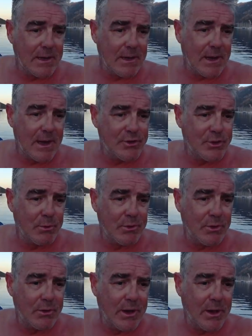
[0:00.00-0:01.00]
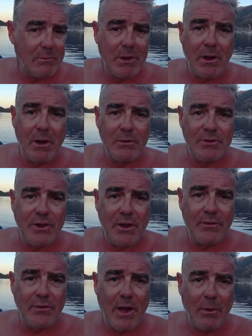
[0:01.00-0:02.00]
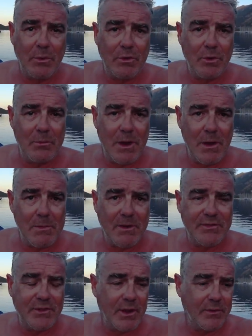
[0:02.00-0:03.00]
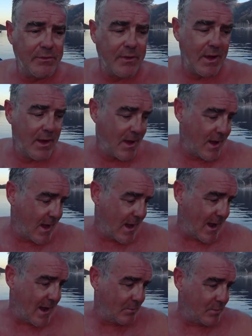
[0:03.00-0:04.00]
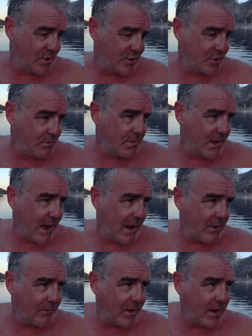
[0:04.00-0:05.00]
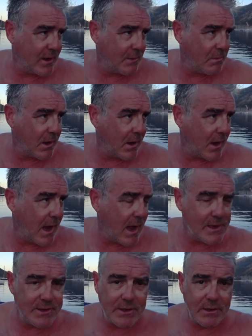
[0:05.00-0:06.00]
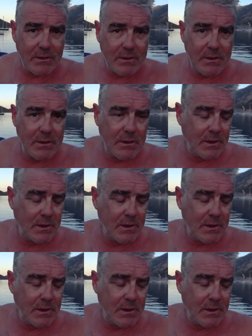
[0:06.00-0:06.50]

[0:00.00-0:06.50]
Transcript: Aannsha will do her below stuff, I will do my above stuff, and we should be out of here by 8 o'clock,